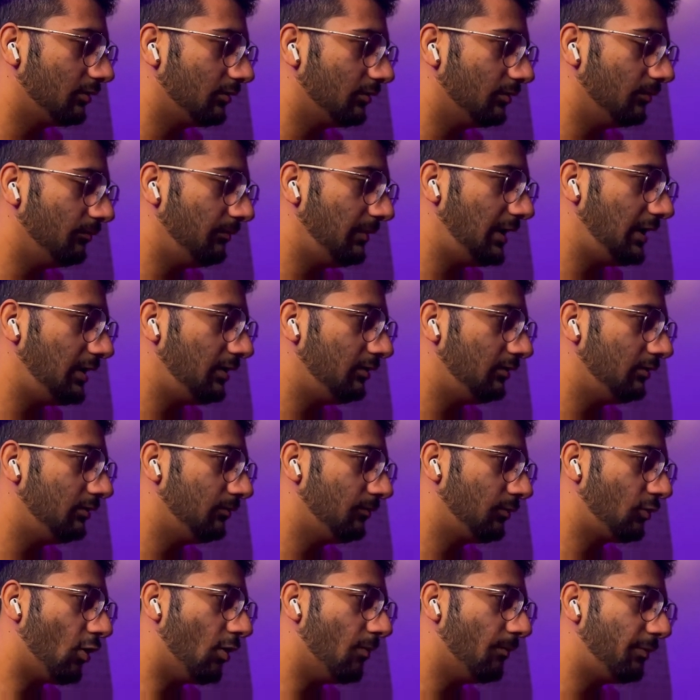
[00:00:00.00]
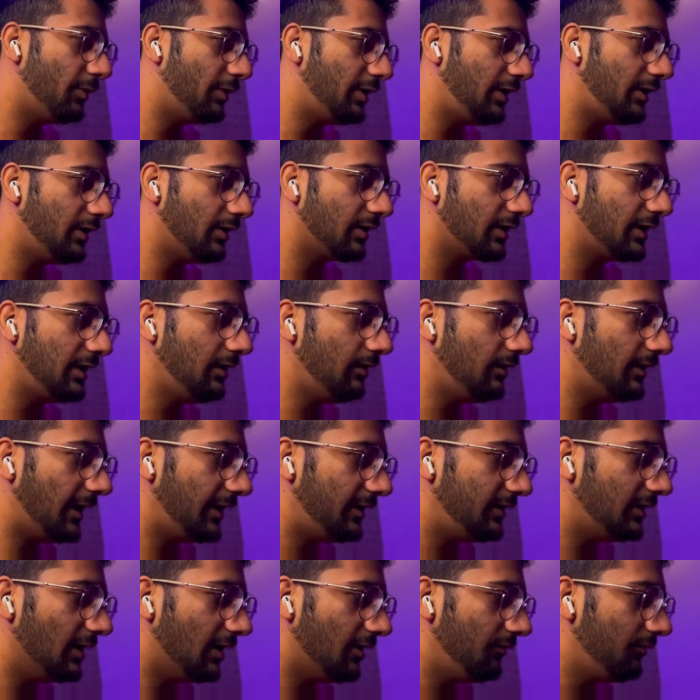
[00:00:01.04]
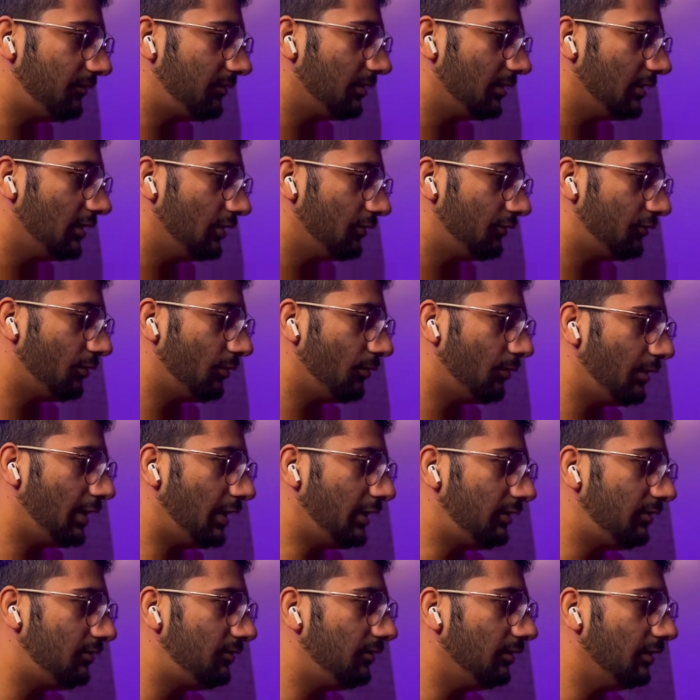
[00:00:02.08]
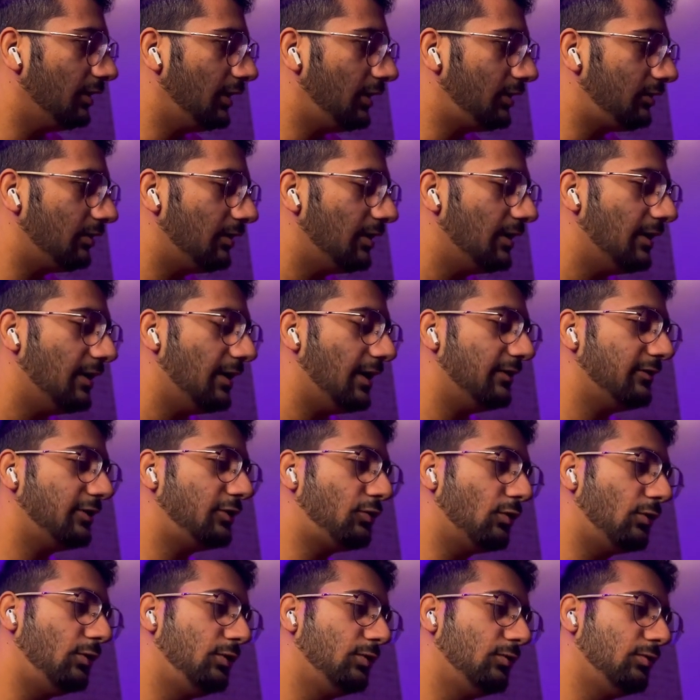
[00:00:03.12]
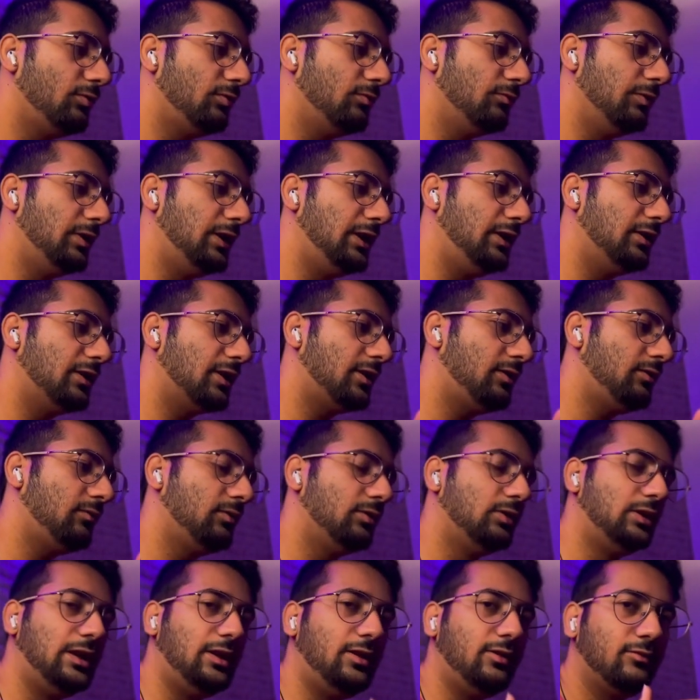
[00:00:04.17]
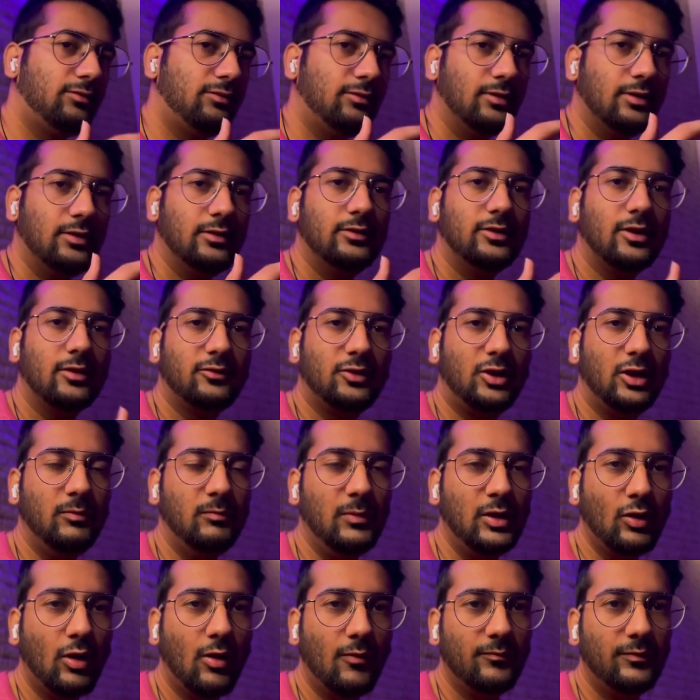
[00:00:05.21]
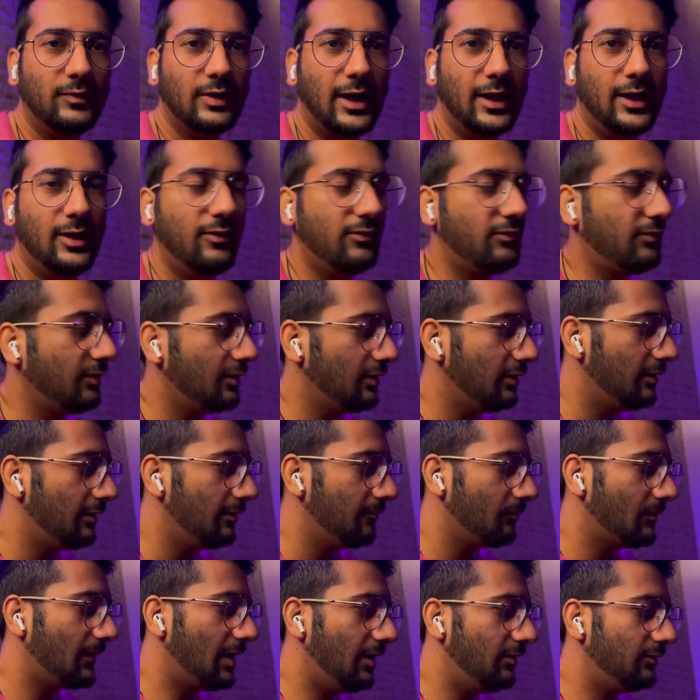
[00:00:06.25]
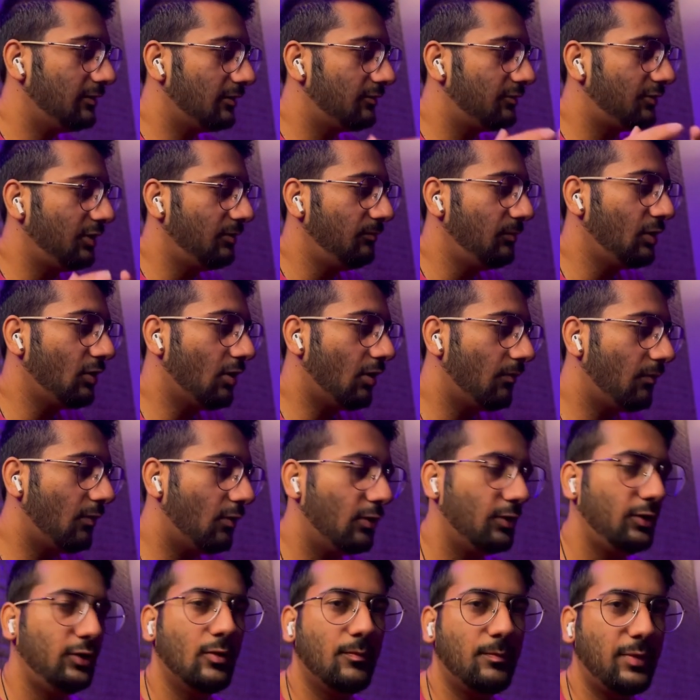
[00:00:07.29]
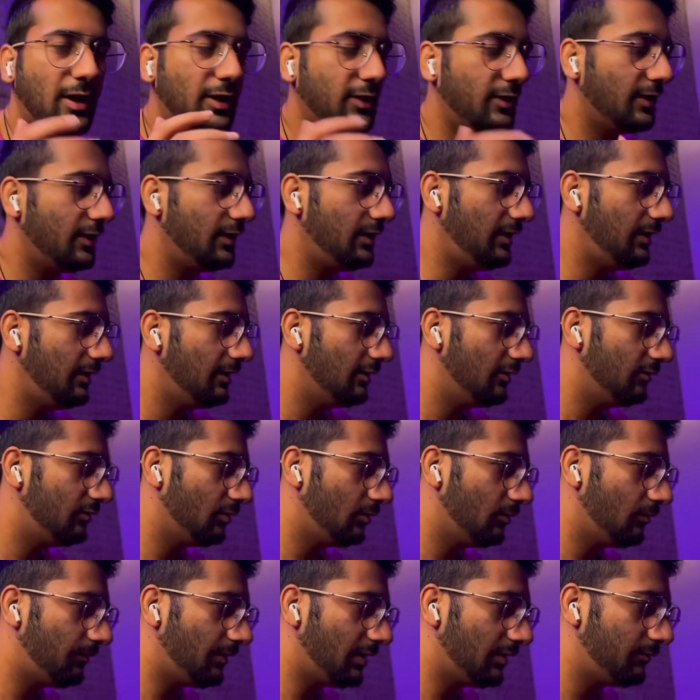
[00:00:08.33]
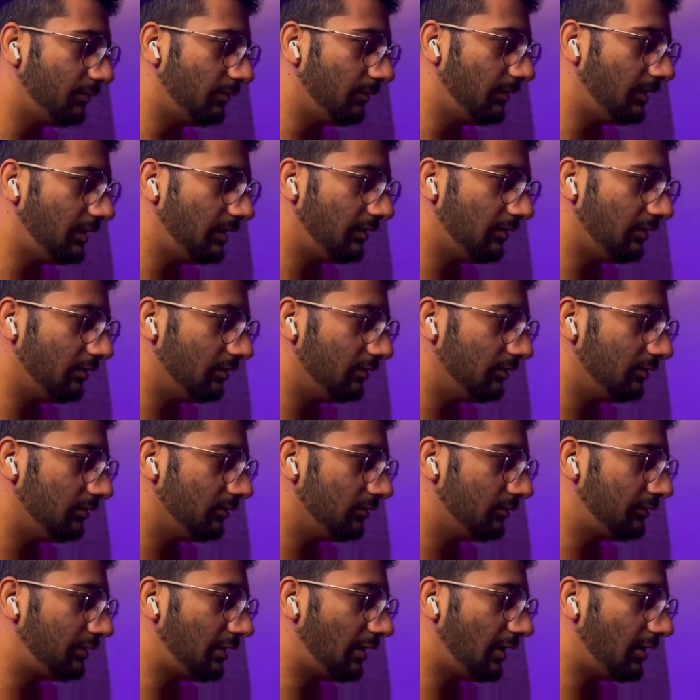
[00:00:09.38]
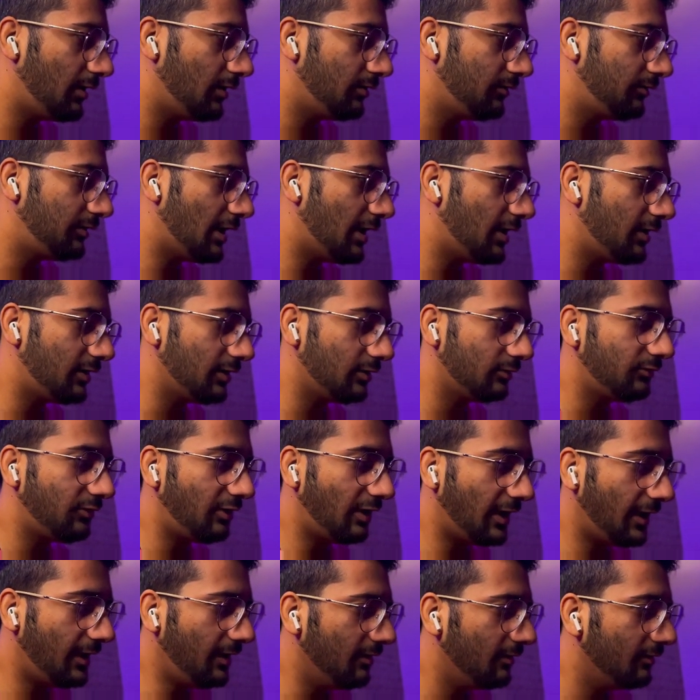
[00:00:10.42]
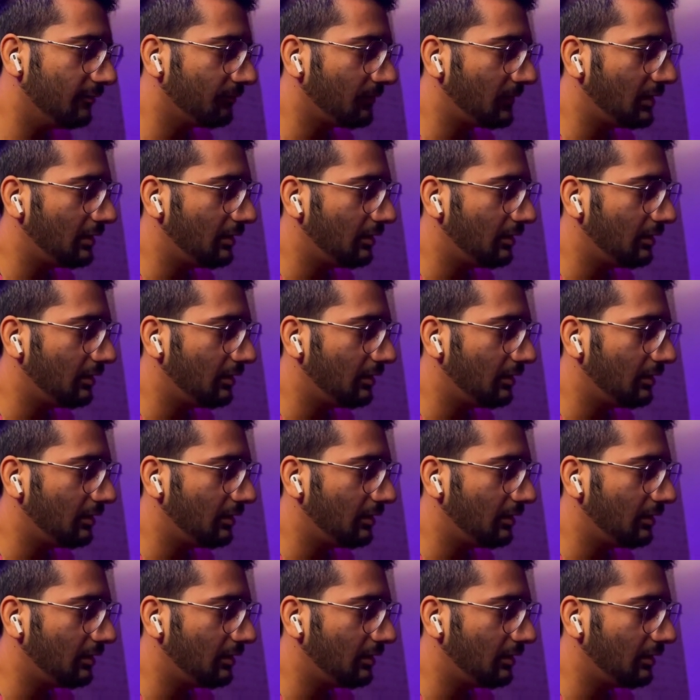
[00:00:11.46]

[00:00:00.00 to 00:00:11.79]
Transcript: main component again, light dance. So it as I told you, we run these, the streaming of lights and the streaming of audio parallelly. So first we will start a thread